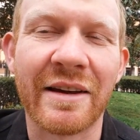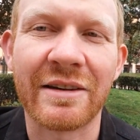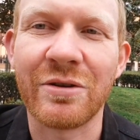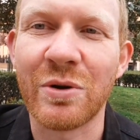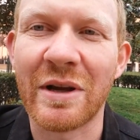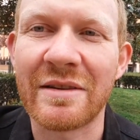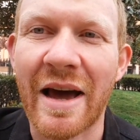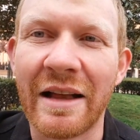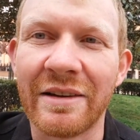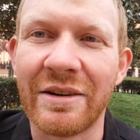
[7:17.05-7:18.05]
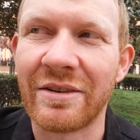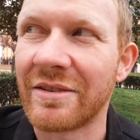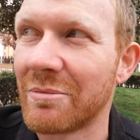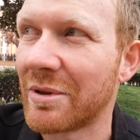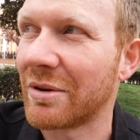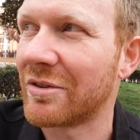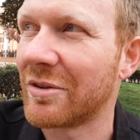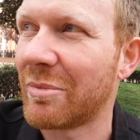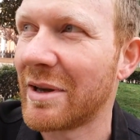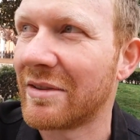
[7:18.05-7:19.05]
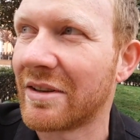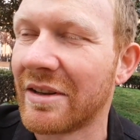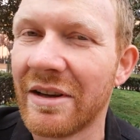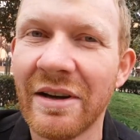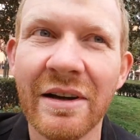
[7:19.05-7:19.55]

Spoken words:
like tuna salad or something, which is basically